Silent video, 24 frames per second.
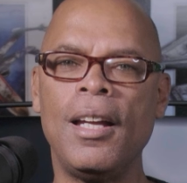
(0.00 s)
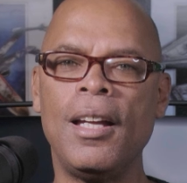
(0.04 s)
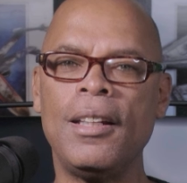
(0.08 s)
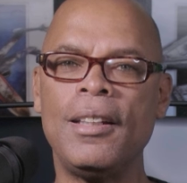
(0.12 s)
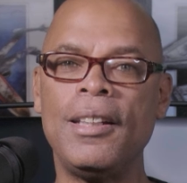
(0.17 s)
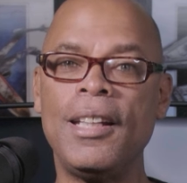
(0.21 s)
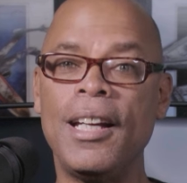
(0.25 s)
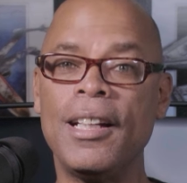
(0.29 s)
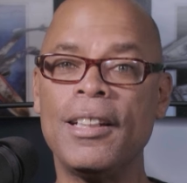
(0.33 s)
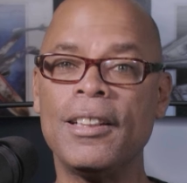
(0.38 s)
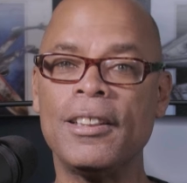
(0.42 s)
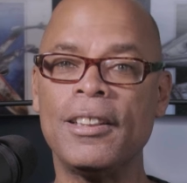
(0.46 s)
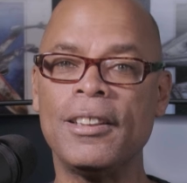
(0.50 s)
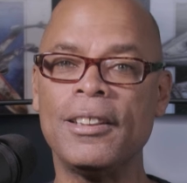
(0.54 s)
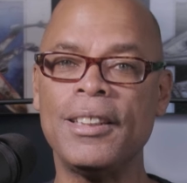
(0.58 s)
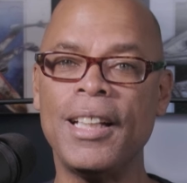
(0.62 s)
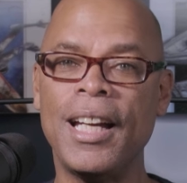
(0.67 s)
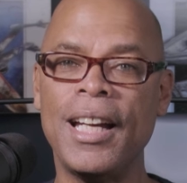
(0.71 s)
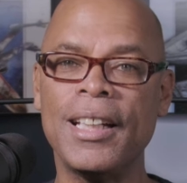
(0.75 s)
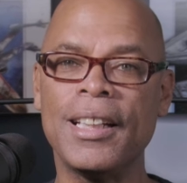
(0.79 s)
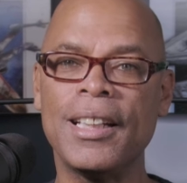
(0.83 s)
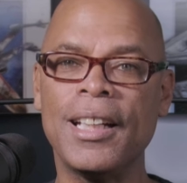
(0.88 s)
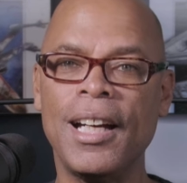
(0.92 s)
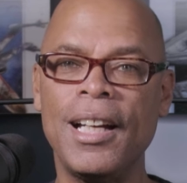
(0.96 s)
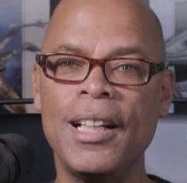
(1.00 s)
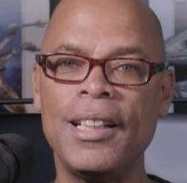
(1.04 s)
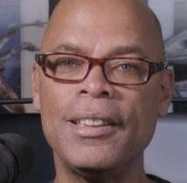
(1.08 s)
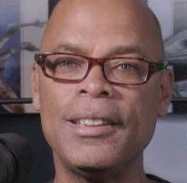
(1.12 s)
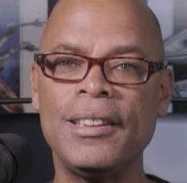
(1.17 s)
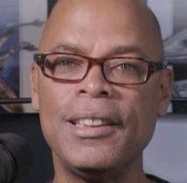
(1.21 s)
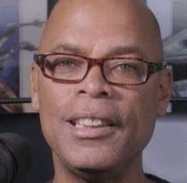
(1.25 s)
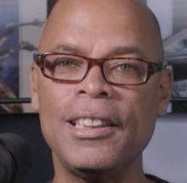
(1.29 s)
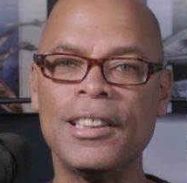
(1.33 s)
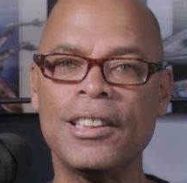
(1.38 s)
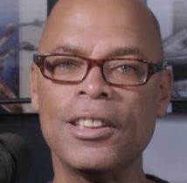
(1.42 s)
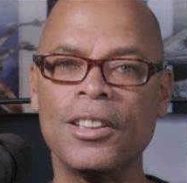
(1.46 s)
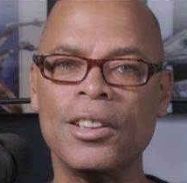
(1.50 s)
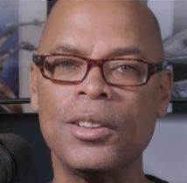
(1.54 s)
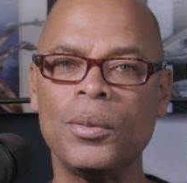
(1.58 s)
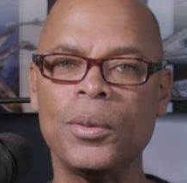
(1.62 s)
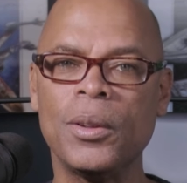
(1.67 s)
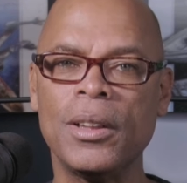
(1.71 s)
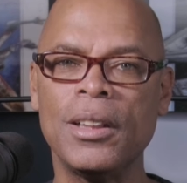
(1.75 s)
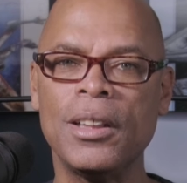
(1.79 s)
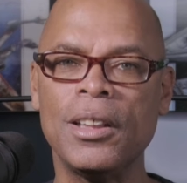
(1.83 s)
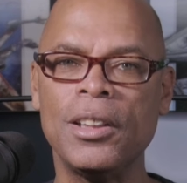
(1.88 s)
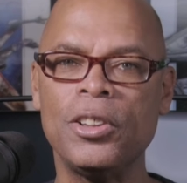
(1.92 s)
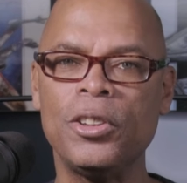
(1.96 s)
Now, the Nikon
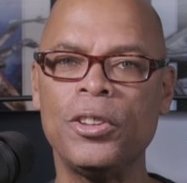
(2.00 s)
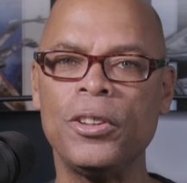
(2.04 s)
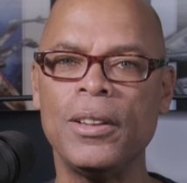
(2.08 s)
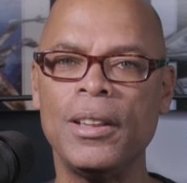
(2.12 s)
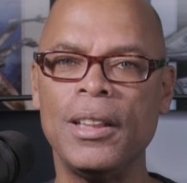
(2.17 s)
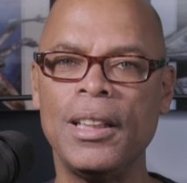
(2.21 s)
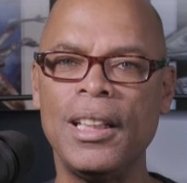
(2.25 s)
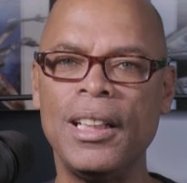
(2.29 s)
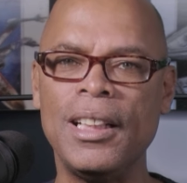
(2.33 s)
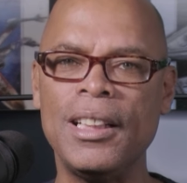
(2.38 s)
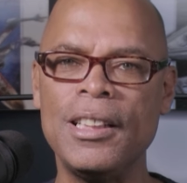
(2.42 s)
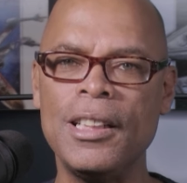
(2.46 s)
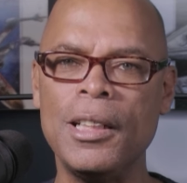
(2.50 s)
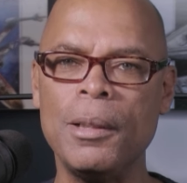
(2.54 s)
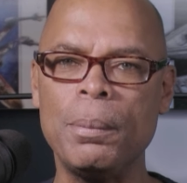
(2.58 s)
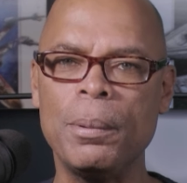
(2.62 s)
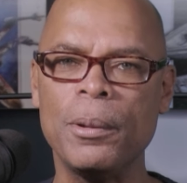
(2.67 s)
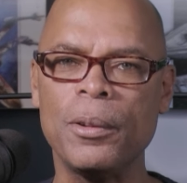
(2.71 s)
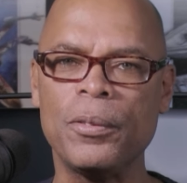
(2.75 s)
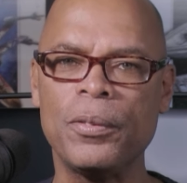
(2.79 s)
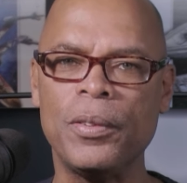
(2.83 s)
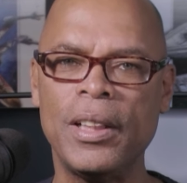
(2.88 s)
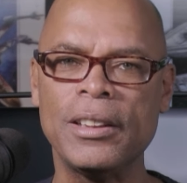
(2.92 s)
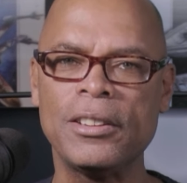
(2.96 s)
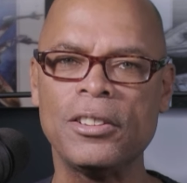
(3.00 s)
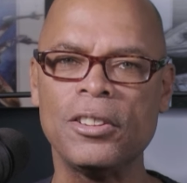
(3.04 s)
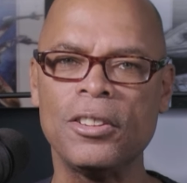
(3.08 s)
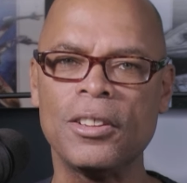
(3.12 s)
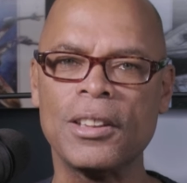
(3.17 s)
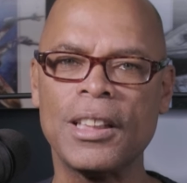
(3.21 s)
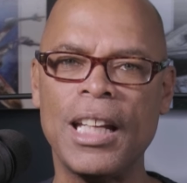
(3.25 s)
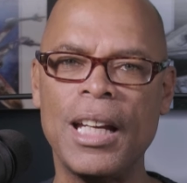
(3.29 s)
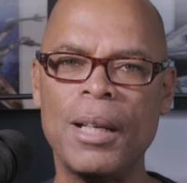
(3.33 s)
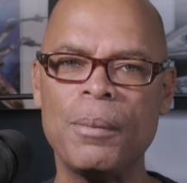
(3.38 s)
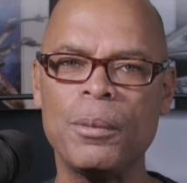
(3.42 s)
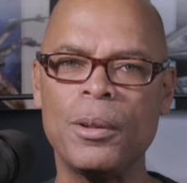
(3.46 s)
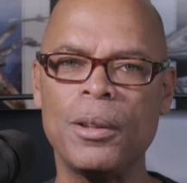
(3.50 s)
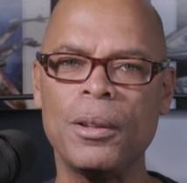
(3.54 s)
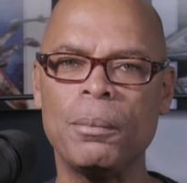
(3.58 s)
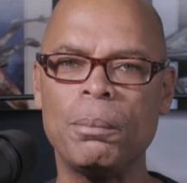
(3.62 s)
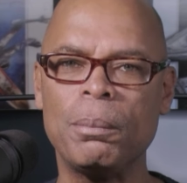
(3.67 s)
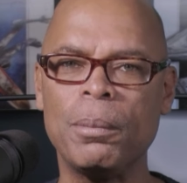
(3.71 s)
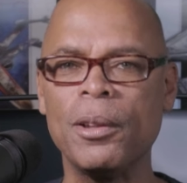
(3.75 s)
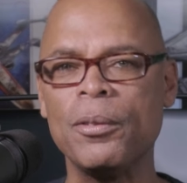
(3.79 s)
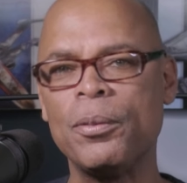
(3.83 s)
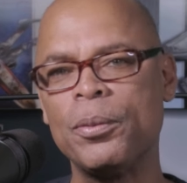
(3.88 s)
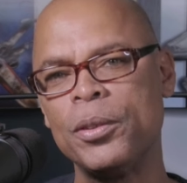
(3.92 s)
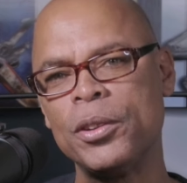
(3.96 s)
D3100 isn't a professional camera,
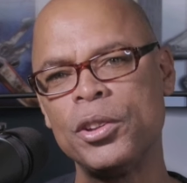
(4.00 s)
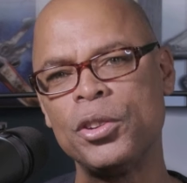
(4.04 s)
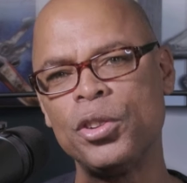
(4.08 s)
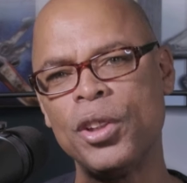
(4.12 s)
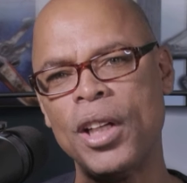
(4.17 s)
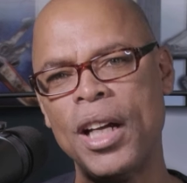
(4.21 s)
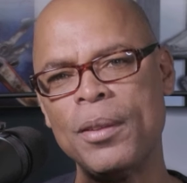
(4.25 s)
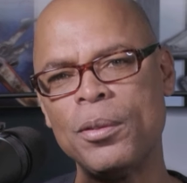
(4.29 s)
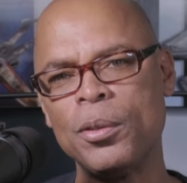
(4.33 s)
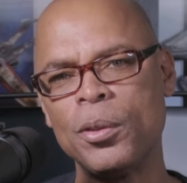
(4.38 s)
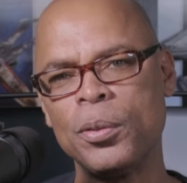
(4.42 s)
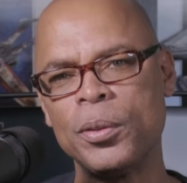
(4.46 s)
but for travel